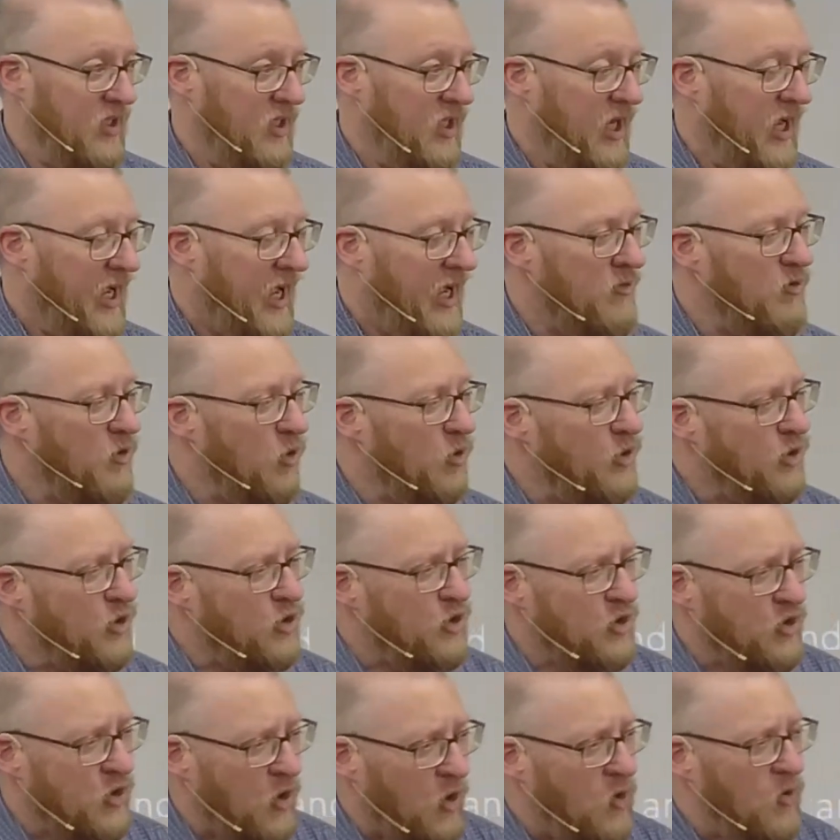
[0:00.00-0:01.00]
I've known
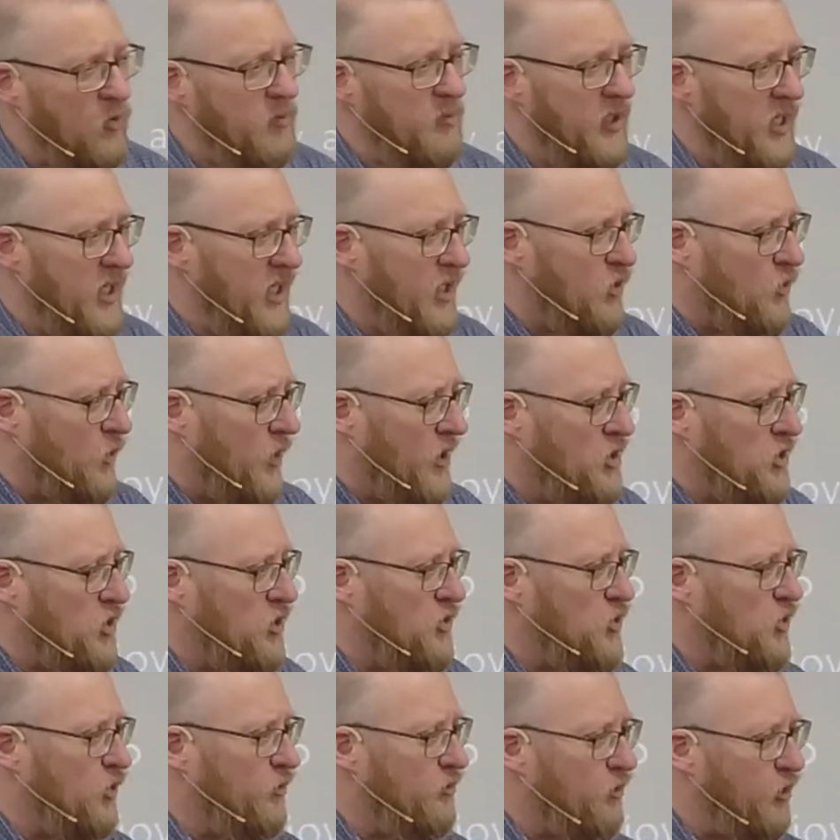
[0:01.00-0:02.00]
so many Christians
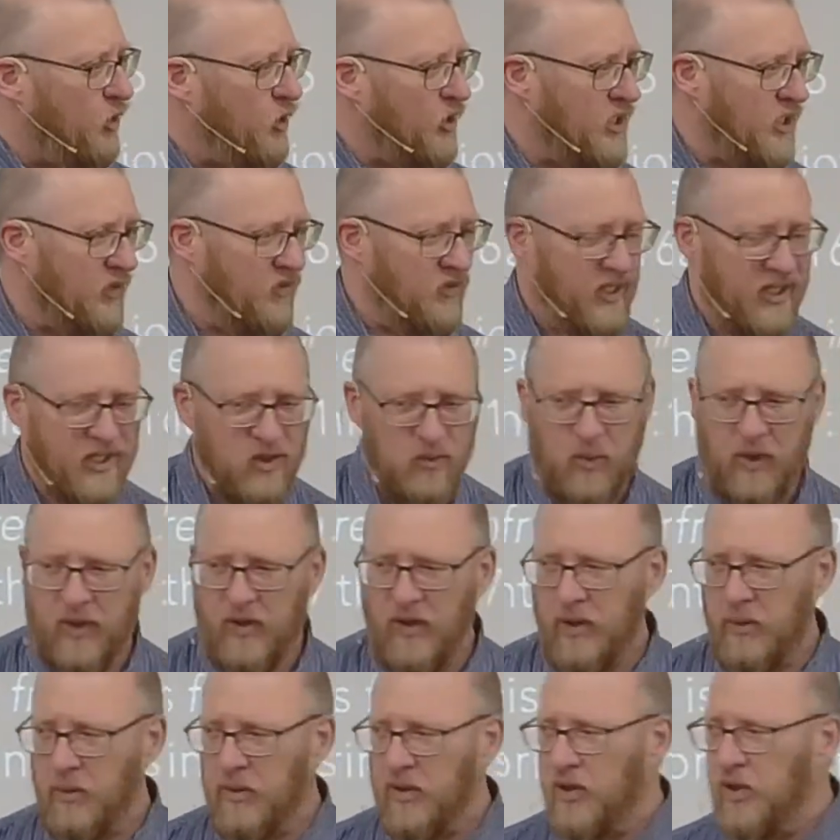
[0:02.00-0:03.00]
who've looked at this, whether they
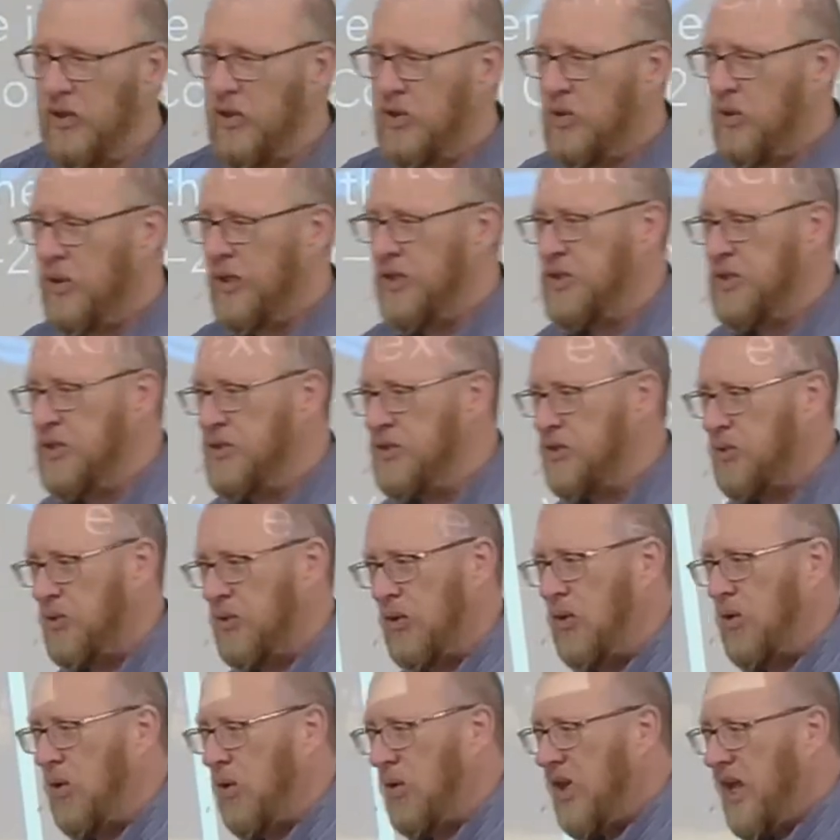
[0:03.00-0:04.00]
were new Christians or
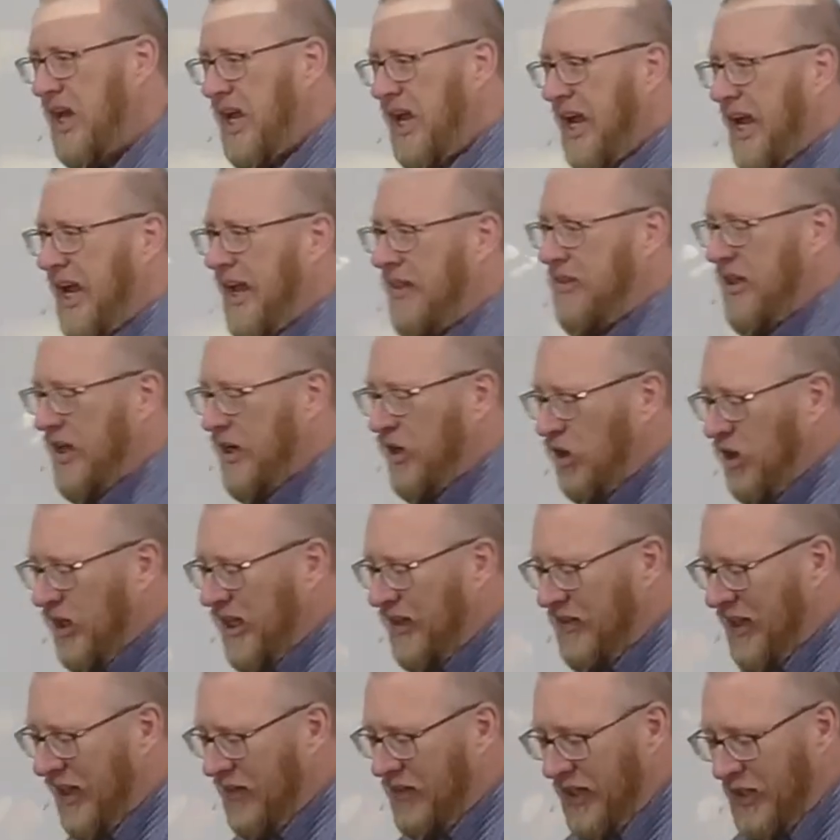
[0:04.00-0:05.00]
old, and they look at
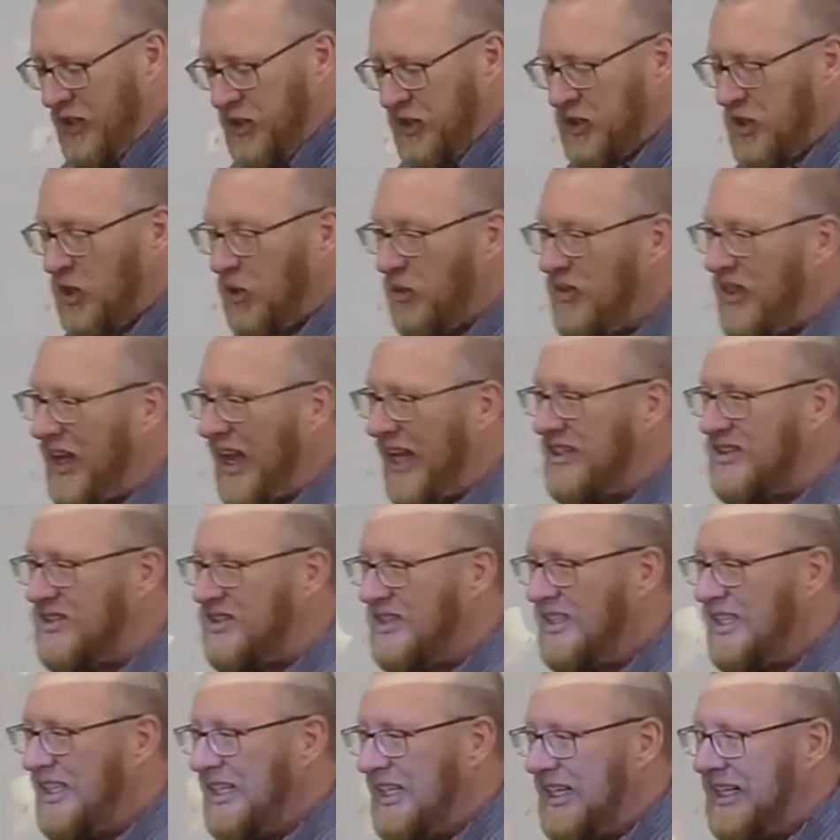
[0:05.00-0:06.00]
that and they just go, that's,
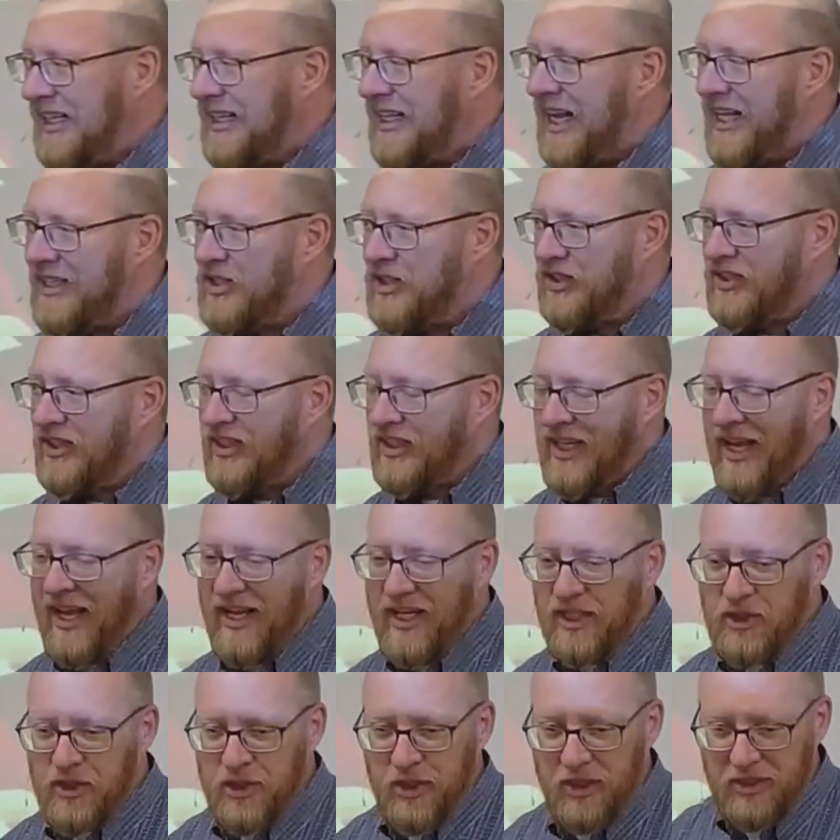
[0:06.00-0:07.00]
that's the kind of
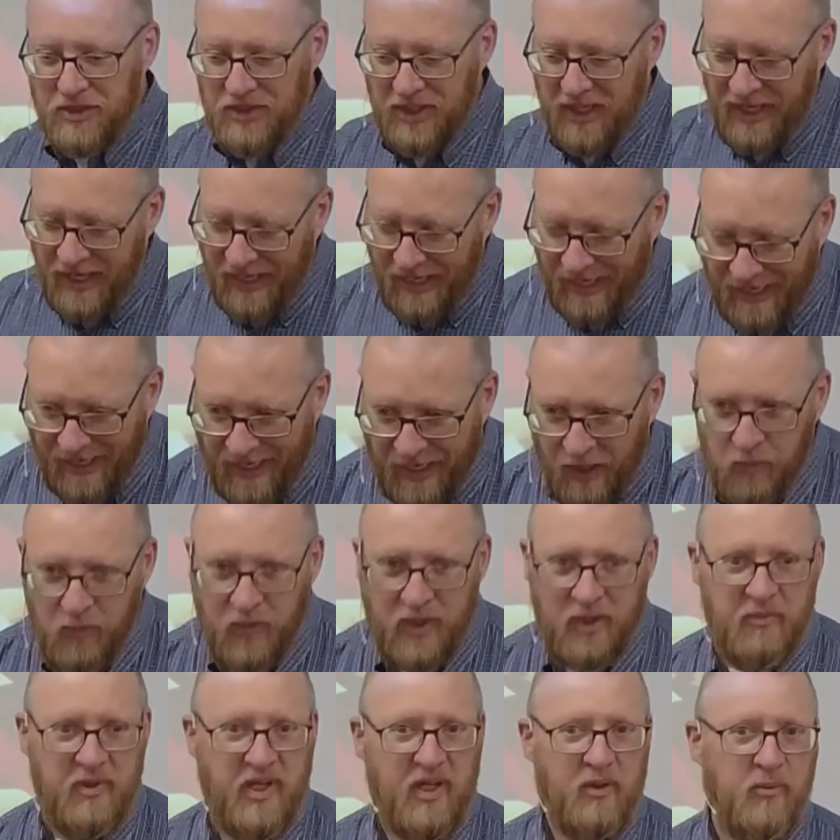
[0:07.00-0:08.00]
church I want to
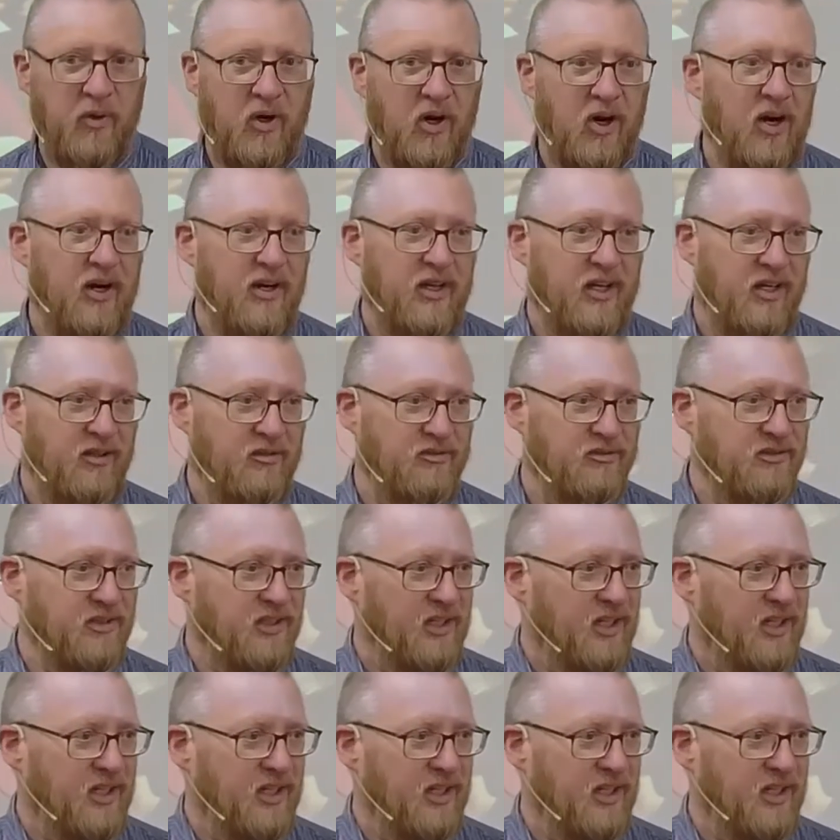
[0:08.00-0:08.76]
be a part of.